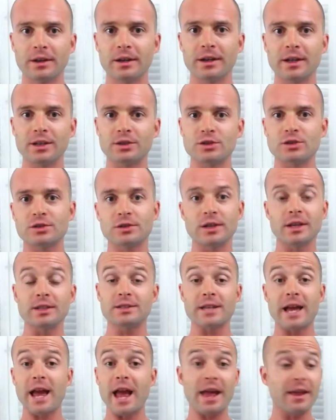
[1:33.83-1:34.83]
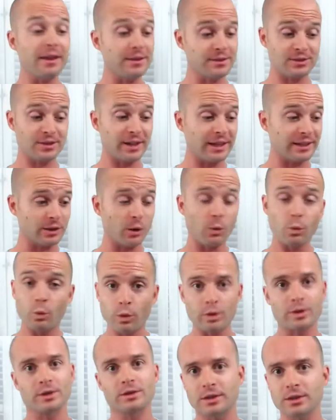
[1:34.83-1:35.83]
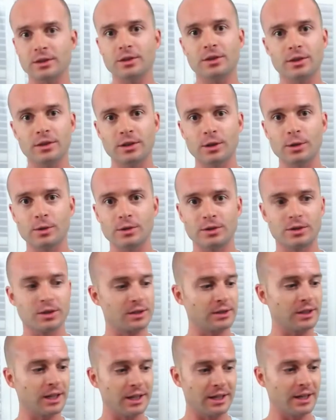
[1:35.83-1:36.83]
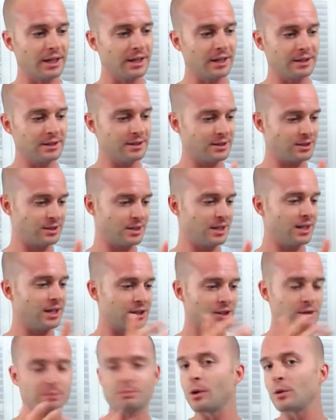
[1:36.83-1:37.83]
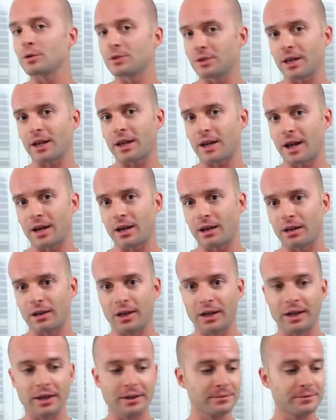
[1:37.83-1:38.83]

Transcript: It's like the worst thing you could do is just letting it expose that kind of light.